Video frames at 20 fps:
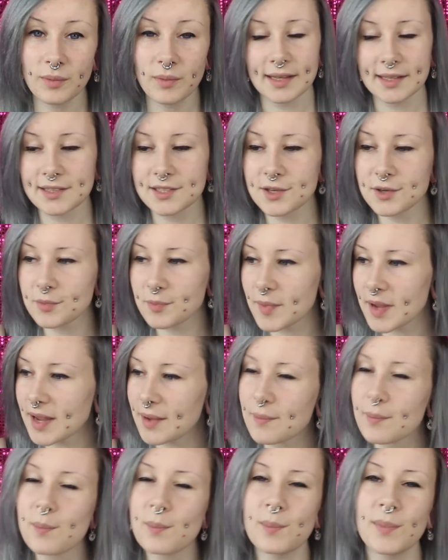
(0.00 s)
It took
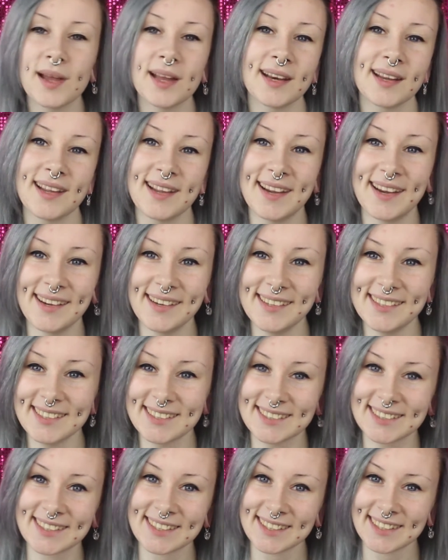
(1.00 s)
me many
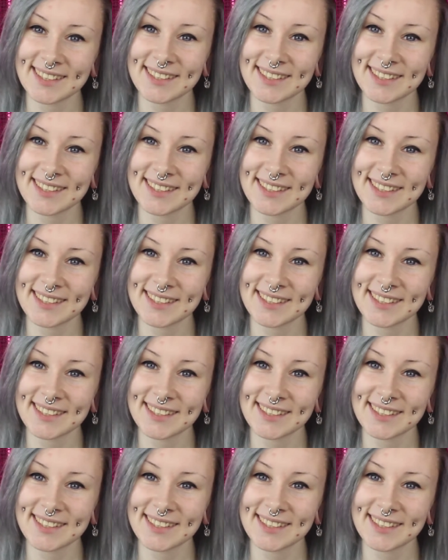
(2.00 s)
years